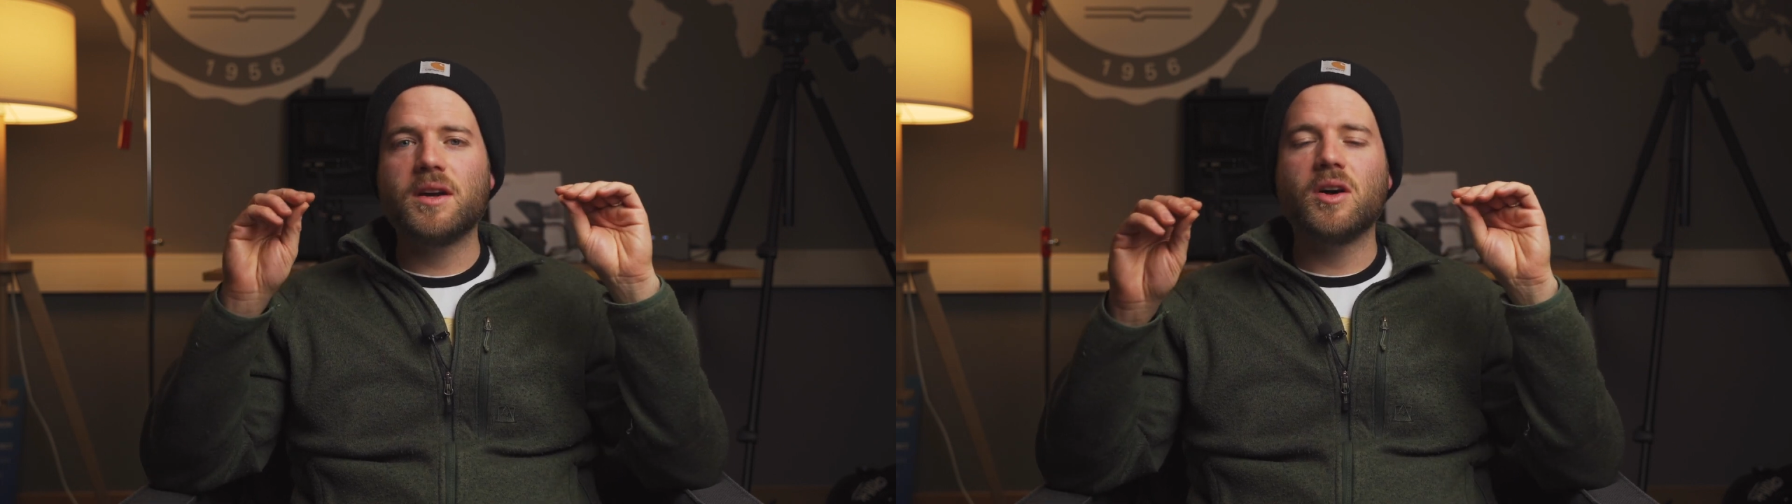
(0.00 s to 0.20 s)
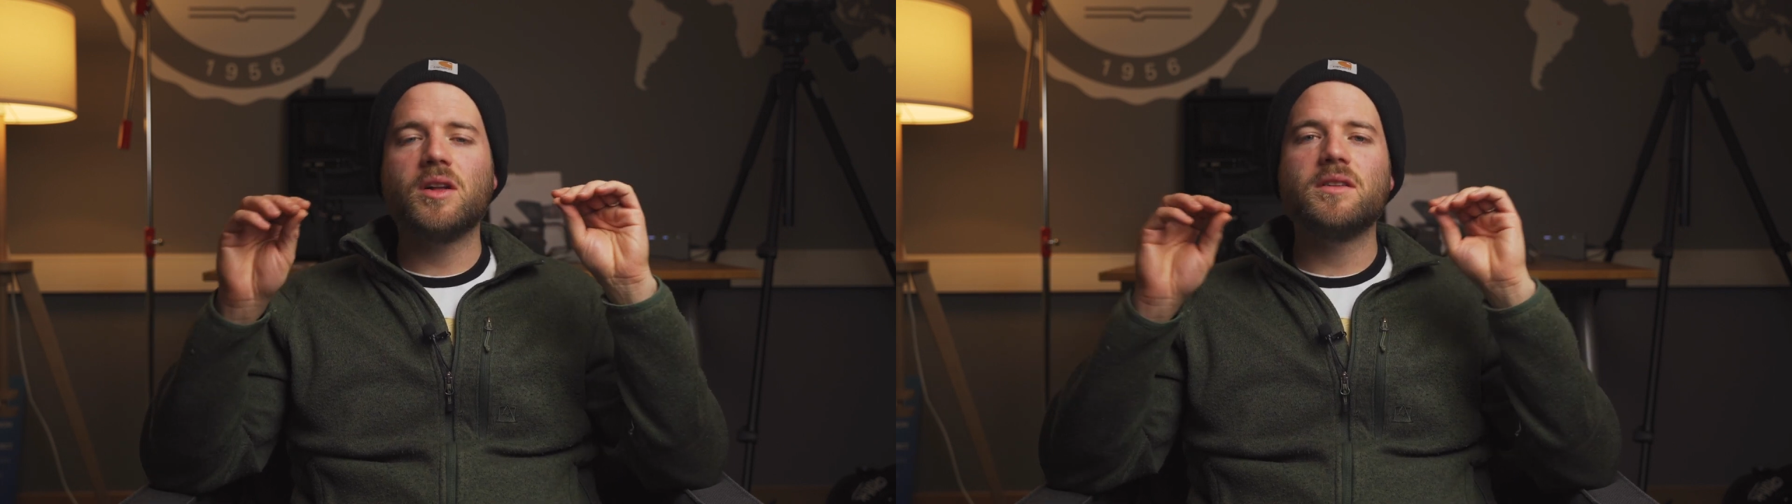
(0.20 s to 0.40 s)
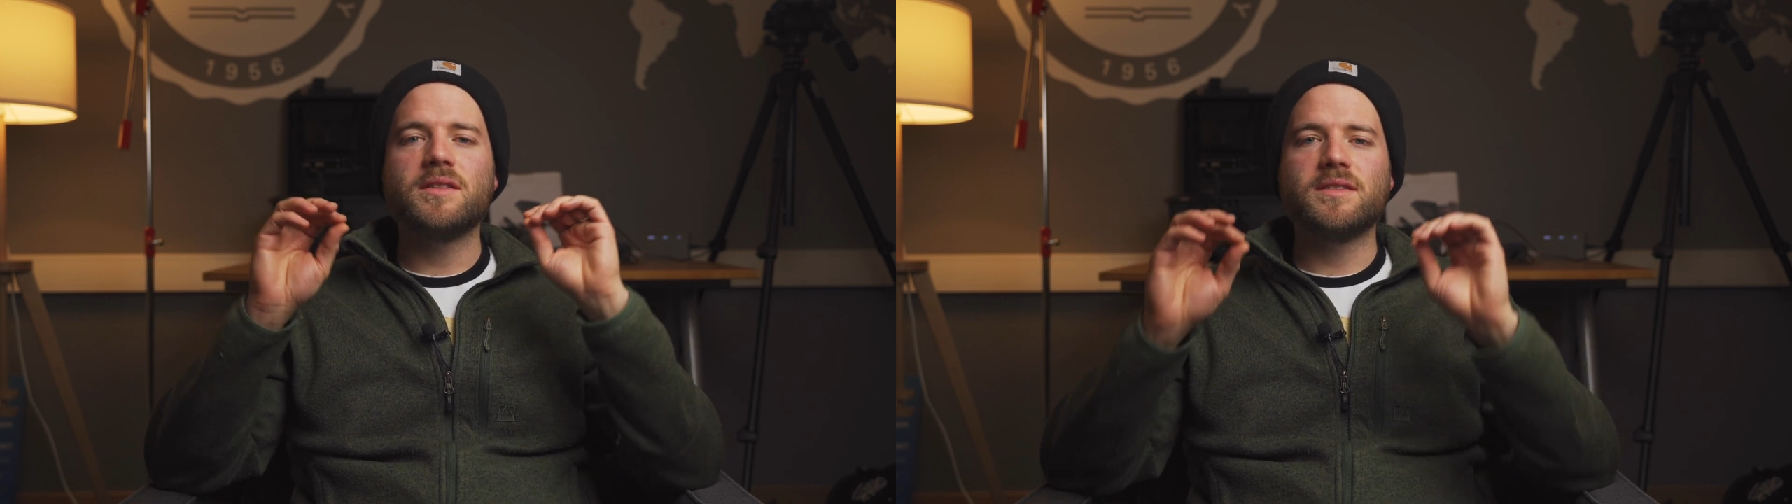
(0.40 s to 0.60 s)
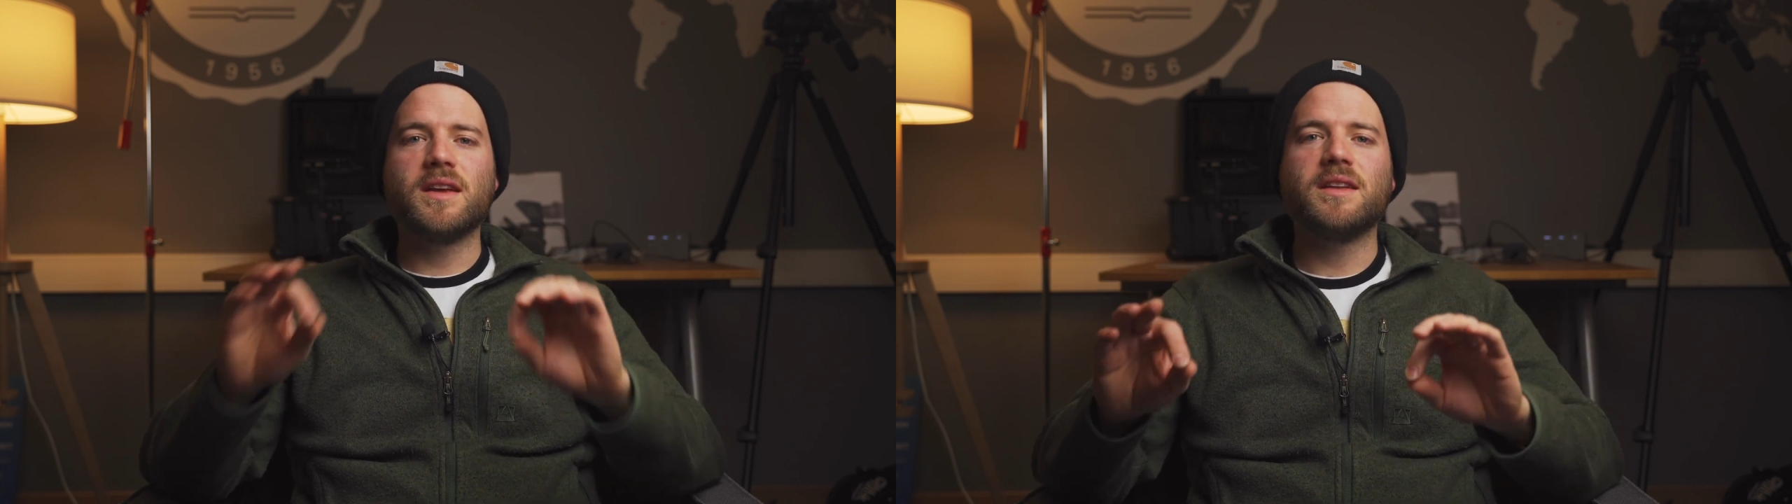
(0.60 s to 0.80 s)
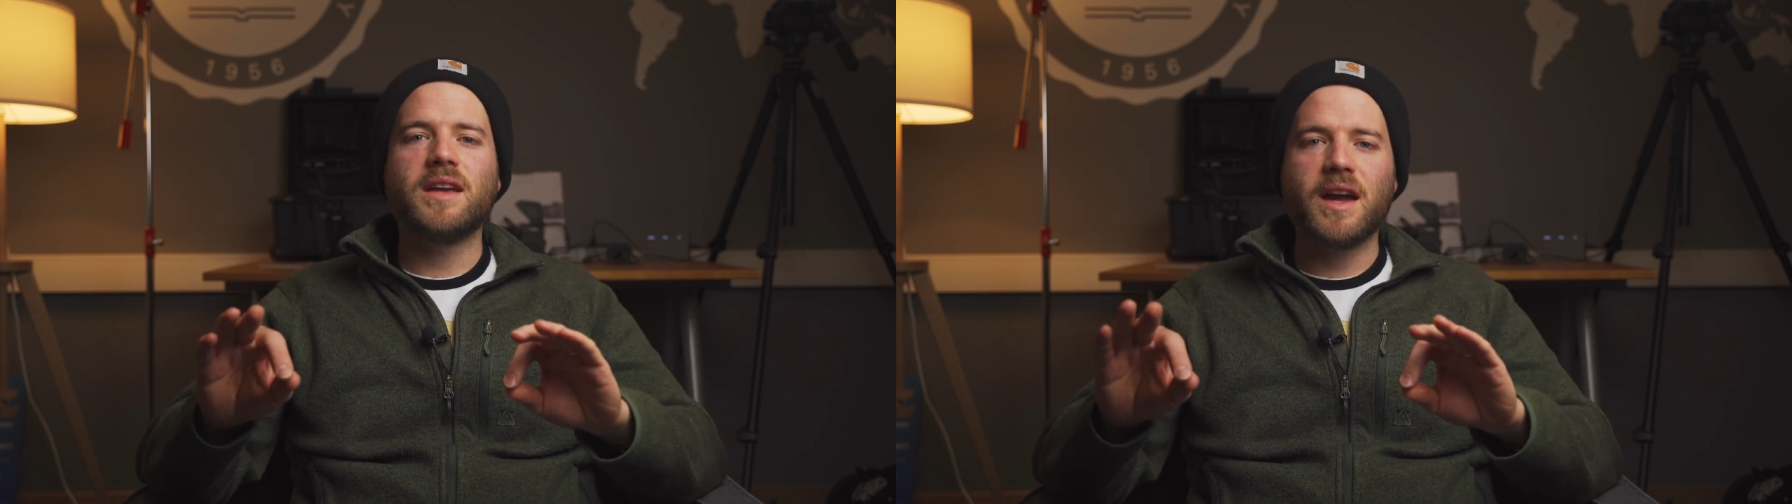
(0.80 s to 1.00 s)
called
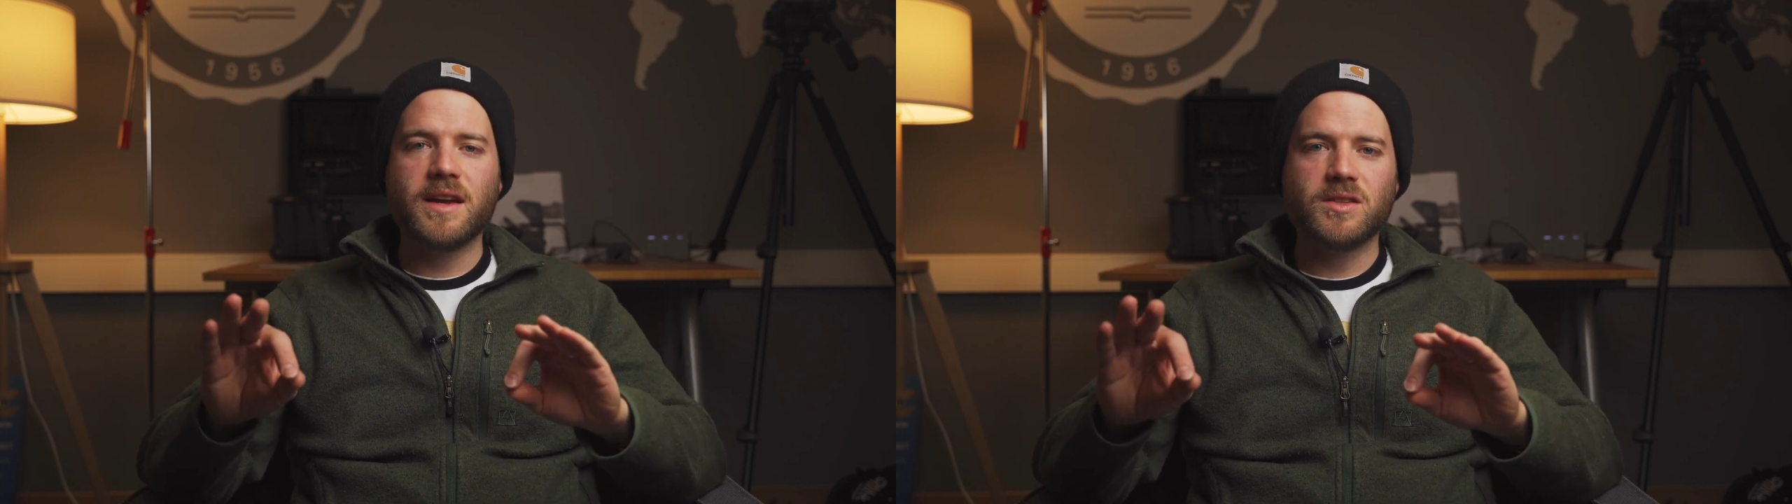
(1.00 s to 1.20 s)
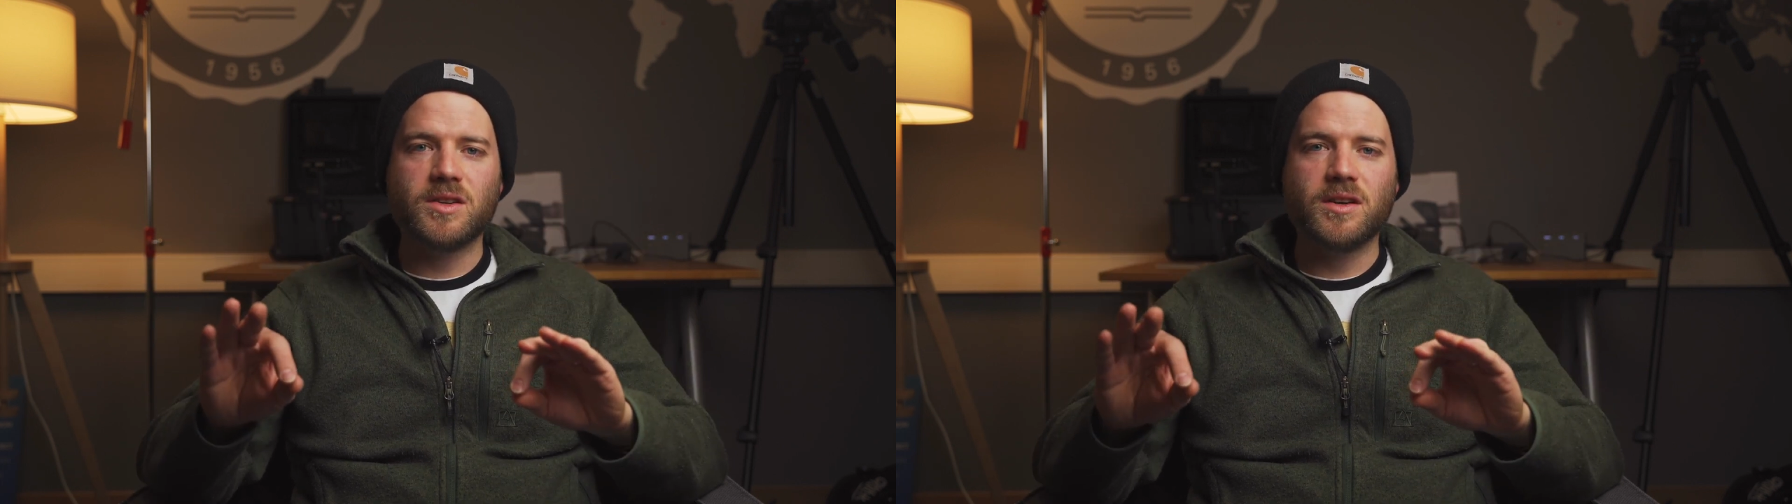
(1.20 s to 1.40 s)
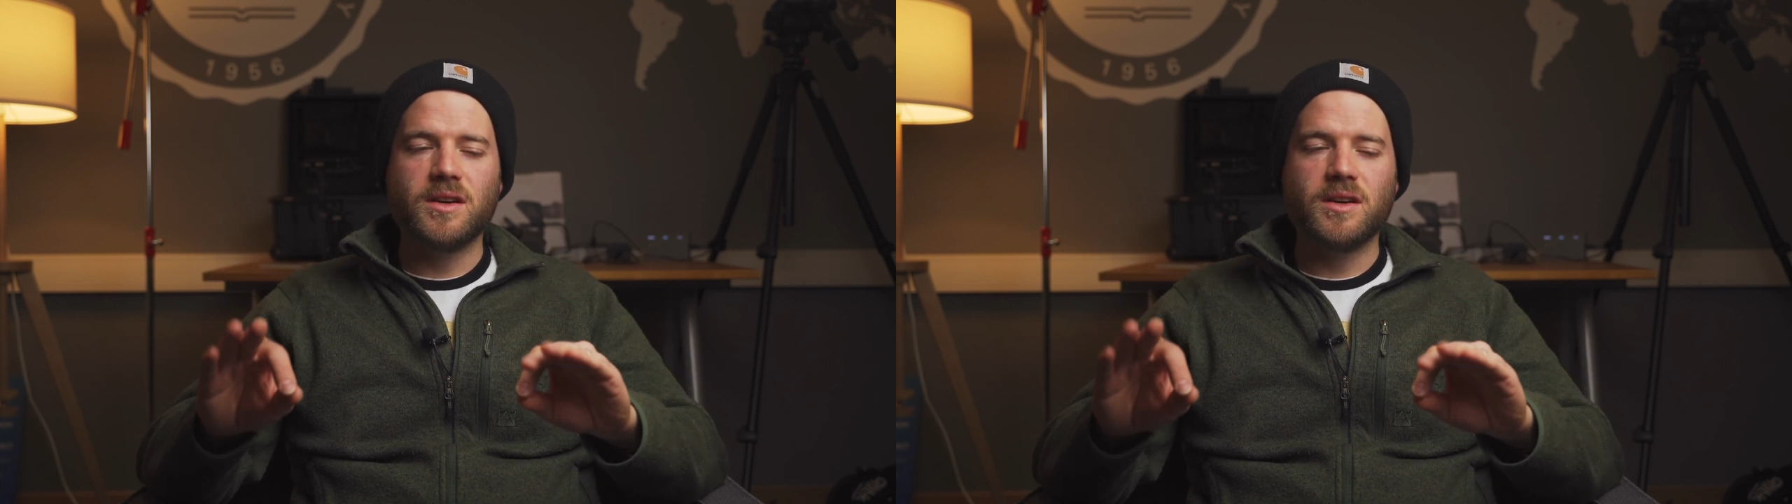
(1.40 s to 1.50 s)
Zencastr.